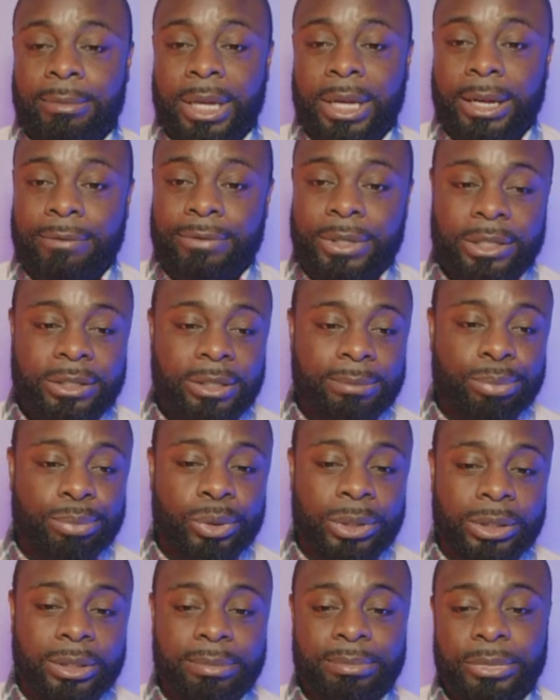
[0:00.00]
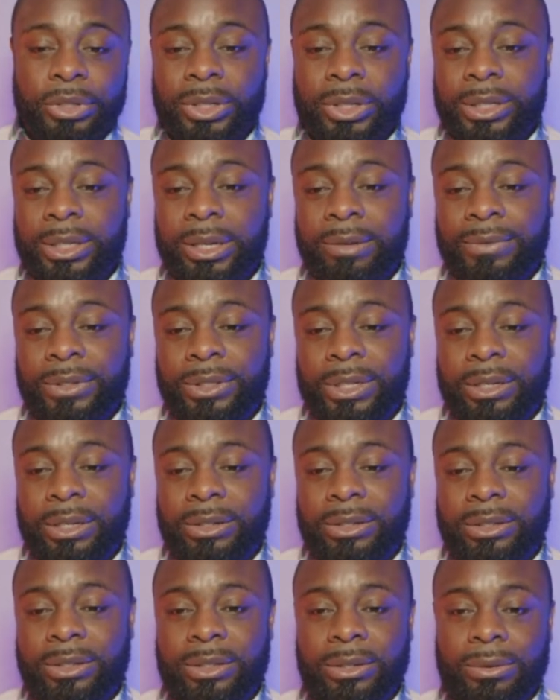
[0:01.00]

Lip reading: have these important community conversations.